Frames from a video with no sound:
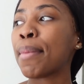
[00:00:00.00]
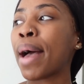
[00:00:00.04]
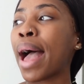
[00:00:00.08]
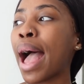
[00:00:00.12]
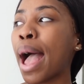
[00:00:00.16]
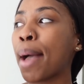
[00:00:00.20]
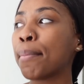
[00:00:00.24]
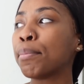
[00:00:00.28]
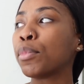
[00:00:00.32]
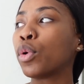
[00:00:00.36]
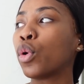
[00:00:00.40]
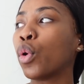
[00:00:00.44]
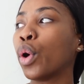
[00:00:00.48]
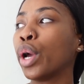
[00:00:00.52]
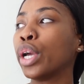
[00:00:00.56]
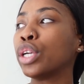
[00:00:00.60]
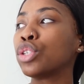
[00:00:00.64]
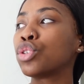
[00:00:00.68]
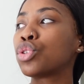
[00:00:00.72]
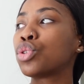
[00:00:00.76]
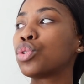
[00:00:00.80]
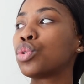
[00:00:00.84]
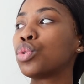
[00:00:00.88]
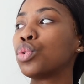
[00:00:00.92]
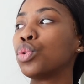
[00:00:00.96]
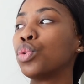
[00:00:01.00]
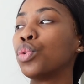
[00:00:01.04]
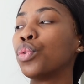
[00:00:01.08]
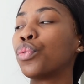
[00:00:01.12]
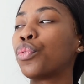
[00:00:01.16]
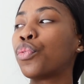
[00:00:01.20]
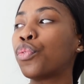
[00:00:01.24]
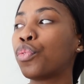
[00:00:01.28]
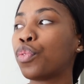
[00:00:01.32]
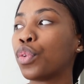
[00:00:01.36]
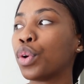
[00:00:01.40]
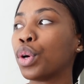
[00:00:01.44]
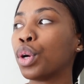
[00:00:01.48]
I am going to
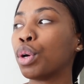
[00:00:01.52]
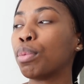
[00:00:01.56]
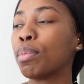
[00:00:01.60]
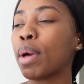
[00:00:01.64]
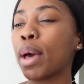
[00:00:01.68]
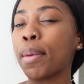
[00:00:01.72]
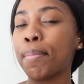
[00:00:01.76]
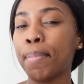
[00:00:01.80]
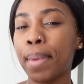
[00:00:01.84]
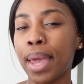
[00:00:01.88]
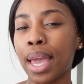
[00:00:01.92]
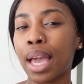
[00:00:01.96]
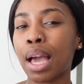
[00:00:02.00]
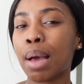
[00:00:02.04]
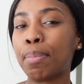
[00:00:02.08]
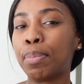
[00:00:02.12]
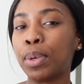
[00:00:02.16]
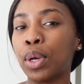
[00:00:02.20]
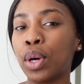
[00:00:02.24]
film a makeup